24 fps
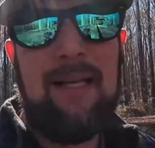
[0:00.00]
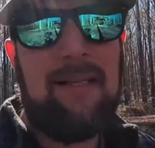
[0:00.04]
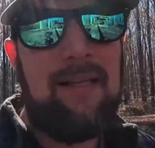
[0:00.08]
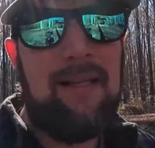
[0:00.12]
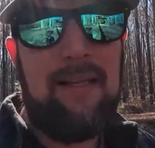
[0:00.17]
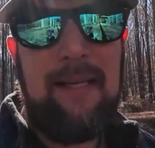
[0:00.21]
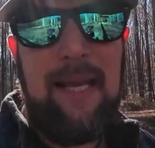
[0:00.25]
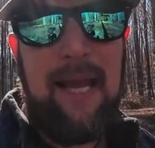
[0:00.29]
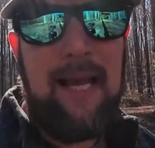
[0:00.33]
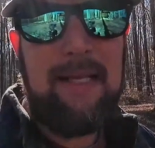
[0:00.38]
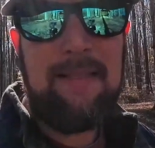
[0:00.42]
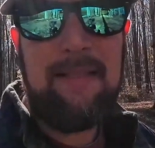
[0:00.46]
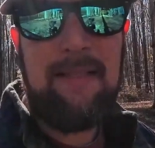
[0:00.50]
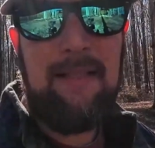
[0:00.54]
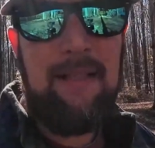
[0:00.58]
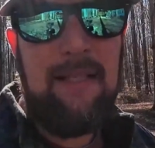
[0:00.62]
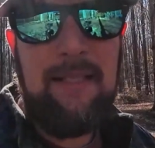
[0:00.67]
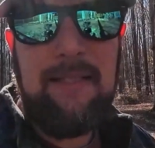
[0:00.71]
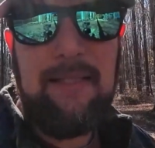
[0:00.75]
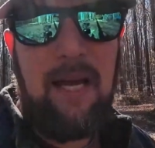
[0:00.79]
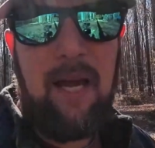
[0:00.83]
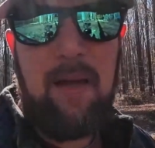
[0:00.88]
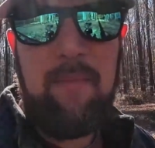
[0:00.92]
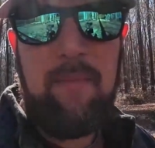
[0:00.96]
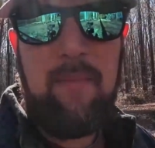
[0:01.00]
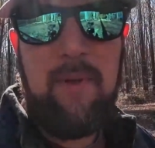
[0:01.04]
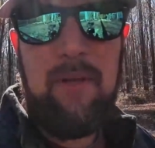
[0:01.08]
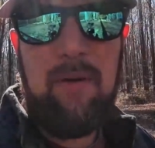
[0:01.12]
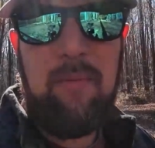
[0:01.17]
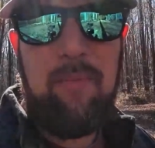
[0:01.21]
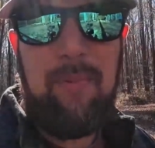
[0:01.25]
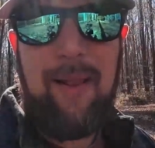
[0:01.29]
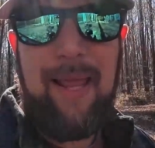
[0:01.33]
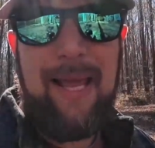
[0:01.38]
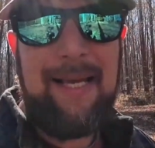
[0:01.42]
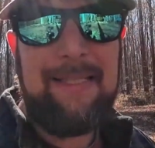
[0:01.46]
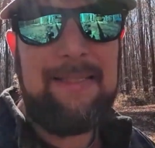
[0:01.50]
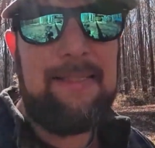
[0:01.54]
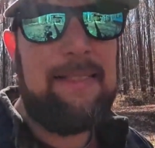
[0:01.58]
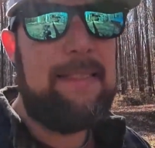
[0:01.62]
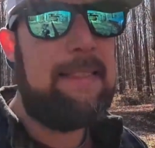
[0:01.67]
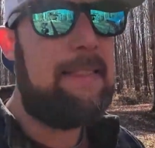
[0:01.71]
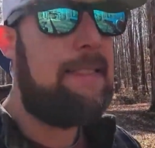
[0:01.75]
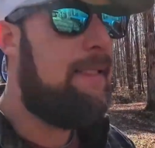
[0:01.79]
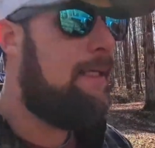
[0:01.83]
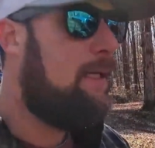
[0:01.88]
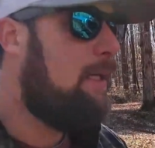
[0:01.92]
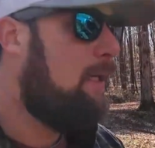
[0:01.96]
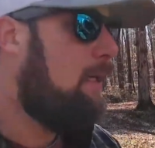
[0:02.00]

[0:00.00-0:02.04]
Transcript: like a gasoline type deal, plastic.